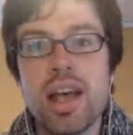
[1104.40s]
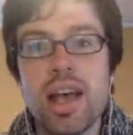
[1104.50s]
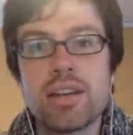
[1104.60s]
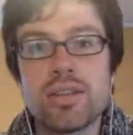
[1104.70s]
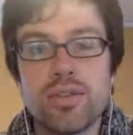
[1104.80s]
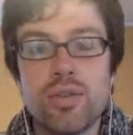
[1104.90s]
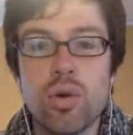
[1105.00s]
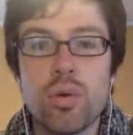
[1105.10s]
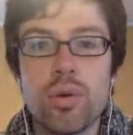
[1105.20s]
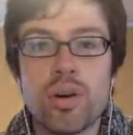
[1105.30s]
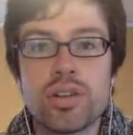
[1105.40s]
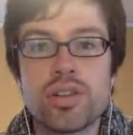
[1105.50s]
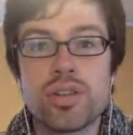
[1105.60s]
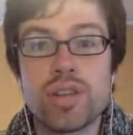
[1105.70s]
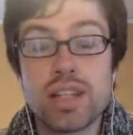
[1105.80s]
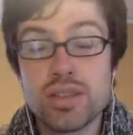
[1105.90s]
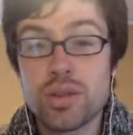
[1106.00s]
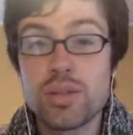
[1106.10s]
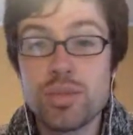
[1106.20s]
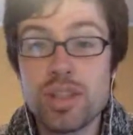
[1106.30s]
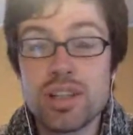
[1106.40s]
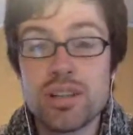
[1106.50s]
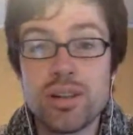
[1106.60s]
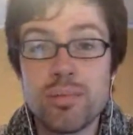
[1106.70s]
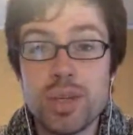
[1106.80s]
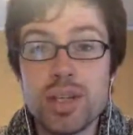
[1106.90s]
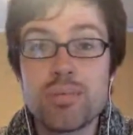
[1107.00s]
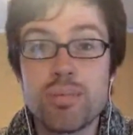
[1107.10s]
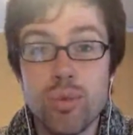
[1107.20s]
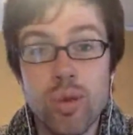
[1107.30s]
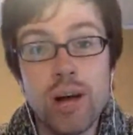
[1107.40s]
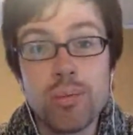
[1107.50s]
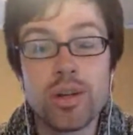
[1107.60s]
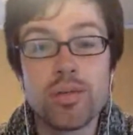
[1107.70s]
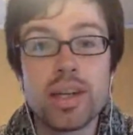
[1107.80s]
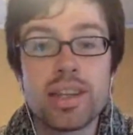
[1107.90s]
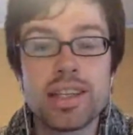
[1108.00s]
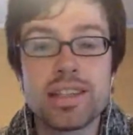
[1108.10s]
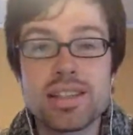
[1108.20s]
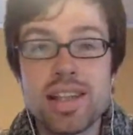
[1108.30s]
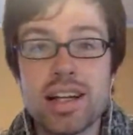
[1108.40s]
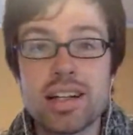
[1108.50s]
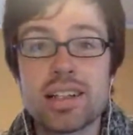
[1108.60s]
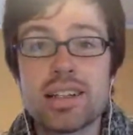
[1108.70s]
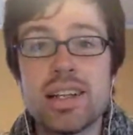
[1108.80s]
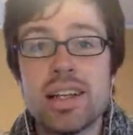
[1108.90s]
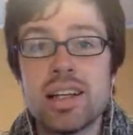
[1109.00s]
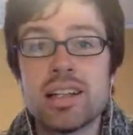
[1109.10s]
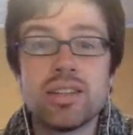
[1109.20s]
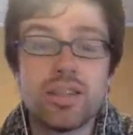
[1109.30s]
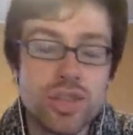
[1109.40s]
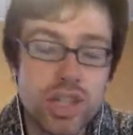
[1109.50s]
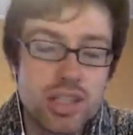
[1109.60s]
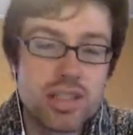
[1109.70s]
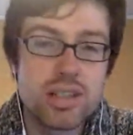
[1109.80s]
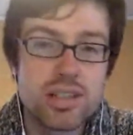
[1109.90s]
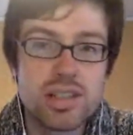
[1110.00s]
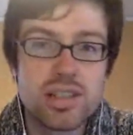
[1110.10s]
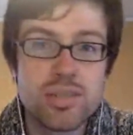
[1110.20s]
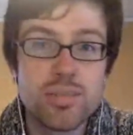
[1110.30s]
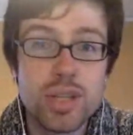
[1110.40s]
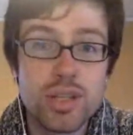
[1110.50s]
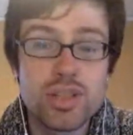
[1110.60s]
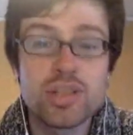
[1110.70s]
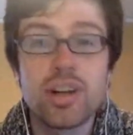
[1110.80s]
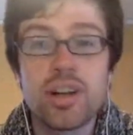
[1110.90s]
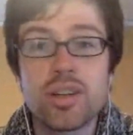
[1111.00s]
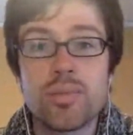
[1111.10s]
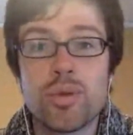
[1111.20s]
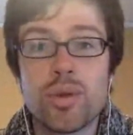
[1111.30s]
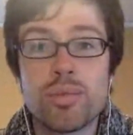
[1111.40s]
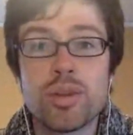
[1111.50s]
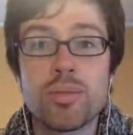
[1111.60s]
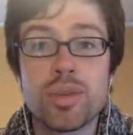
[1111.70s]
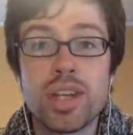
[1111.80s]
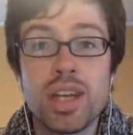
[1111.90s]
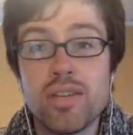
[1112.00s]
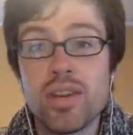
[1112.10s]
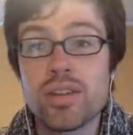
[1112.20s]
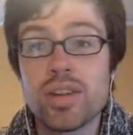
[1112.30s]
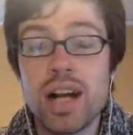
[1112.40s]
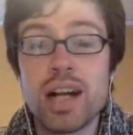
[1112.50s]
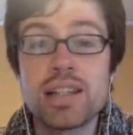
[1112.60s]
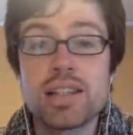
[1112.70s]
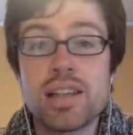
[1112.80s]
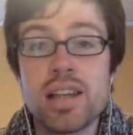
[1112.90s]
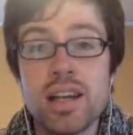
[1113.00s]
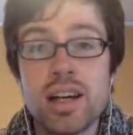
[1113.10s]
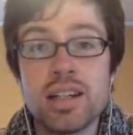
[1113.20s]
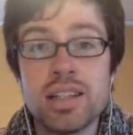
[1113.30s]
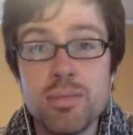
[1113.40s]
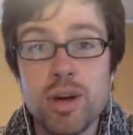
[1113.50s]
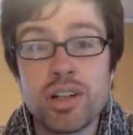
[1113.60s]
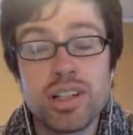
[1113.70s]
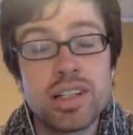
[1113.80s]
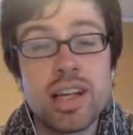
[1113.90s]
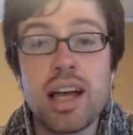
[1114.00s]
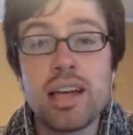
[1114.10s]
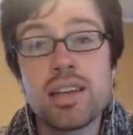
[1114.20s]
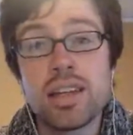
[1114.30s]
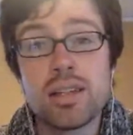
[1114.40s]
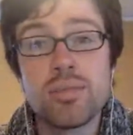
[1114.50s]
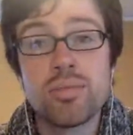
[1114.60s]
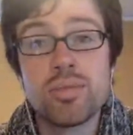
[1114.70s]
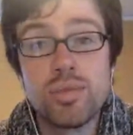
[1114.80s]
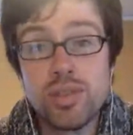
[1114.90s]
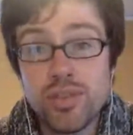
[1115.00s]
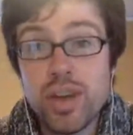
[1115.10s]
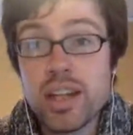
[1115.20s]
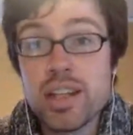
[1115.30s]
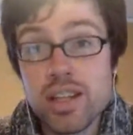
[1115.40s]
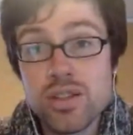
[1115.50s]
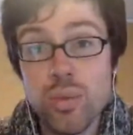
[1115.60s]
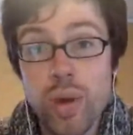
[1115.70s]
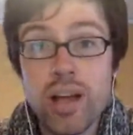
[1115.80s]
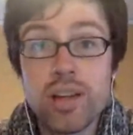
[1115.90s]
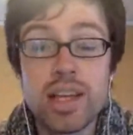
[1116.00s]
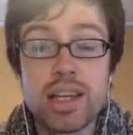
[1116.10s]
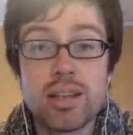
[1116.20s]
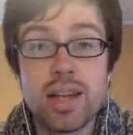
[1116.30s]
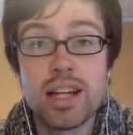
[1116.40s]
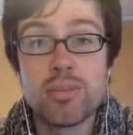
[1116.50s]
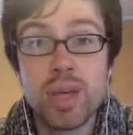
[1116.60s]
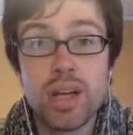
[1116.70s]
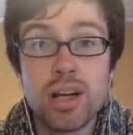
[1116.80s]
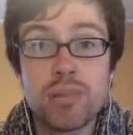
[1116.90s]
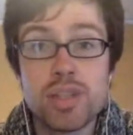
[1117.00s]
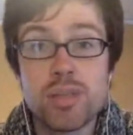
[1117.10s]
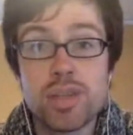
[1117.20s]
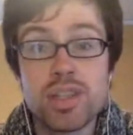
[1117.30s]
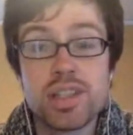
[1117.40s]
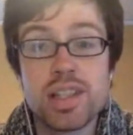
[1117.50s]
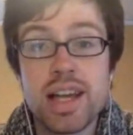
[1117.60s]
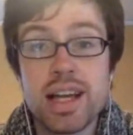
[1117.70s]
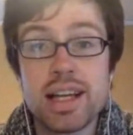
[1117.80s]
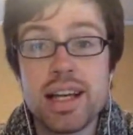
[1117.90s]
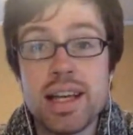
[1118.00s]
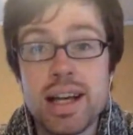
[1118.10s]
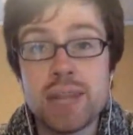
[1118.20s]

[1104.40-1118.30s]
and a forward, so that's going to be a big problem. I think Gonzaga, Jalen Suggs is the big star on the perimeter, but they have other guys, Nembhard and Ayayi, that can defend as well. They can kind of pick up some of the slack